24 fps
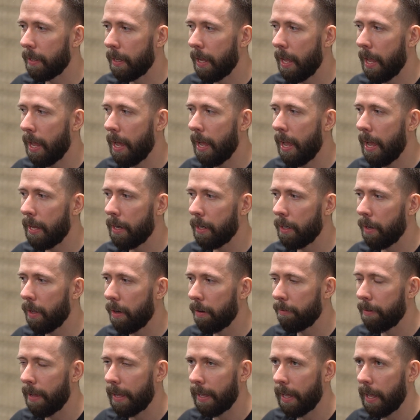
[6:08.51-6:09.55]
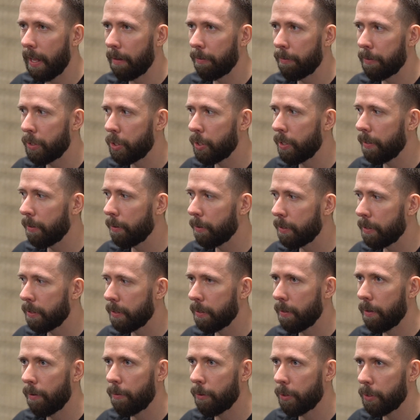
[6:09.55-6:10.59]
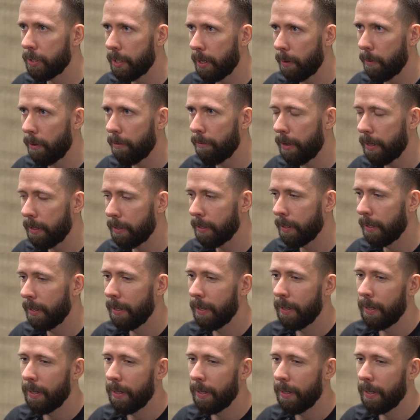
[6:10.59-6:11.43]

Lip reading: I had a lot of like health issues the first time I went.